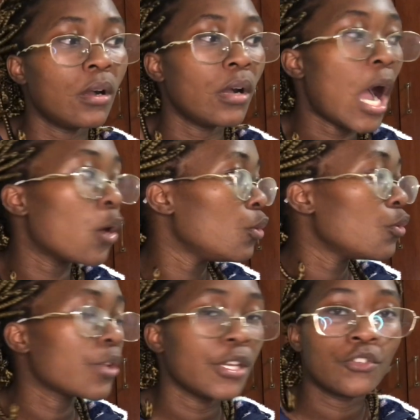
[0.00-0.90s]
I'll
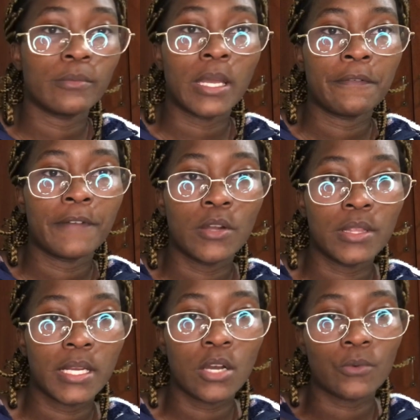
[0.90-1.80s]
look into my file and
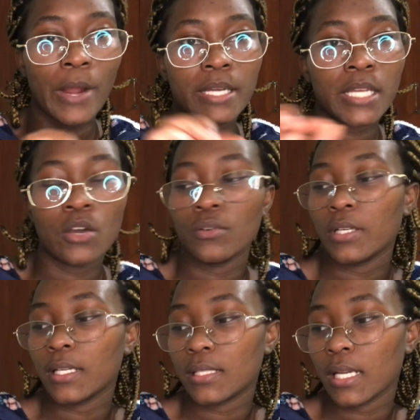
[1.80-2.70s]
then I'll write down
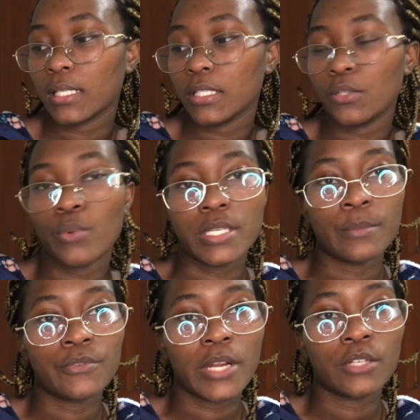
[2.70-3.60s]
exactly what I'm
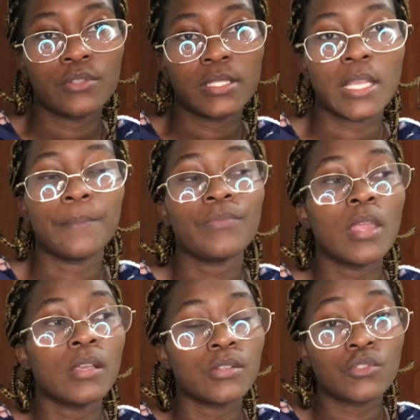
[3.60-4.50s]
trying to say.
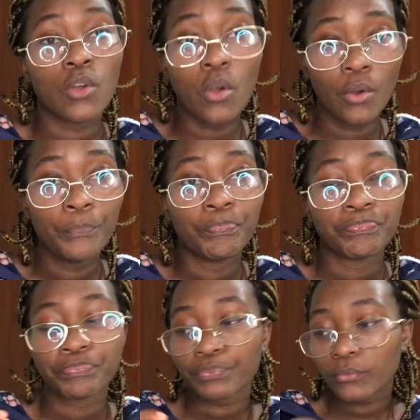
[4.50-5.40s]
So
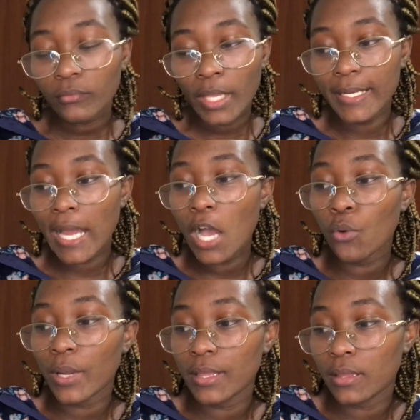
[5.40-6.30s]
now
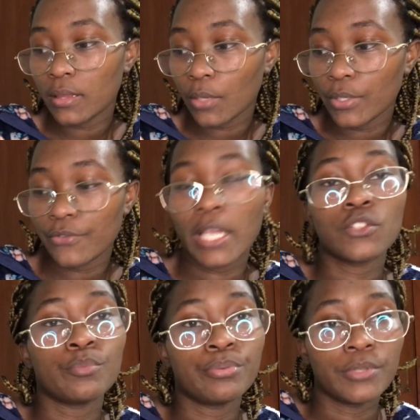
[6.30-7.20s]
when they were trying to
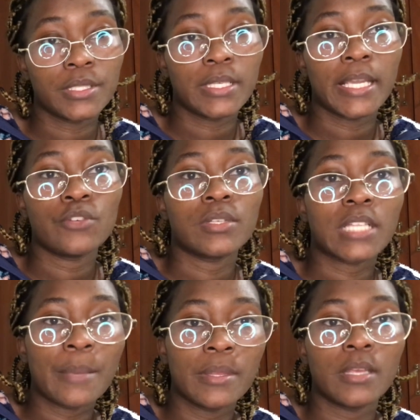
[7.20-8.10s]
push, the head was
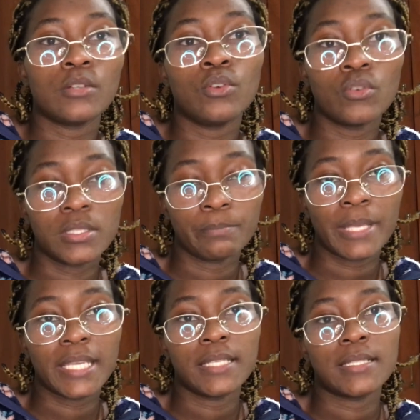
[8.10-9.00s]
coming, then goes
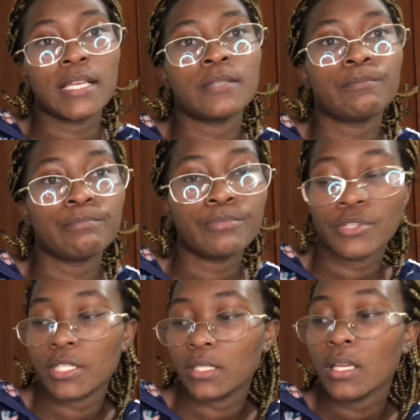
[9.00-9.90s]
back inside.
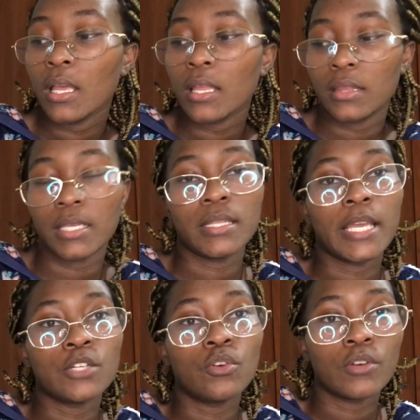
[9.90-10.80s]
Pushing, then the head
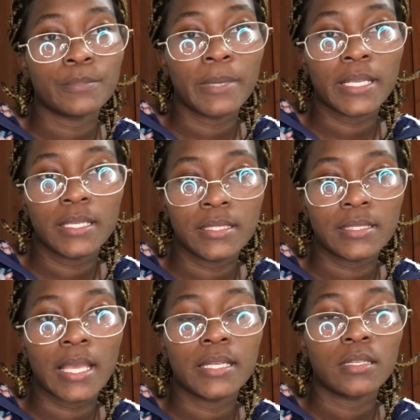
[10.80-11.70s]
goes back
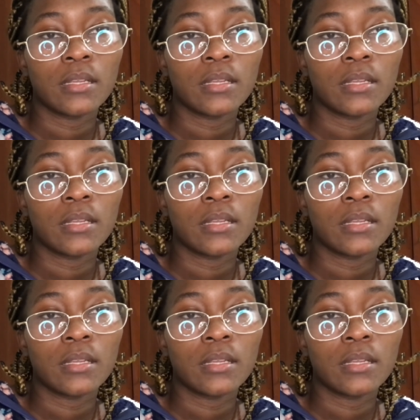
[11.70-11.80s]
inside.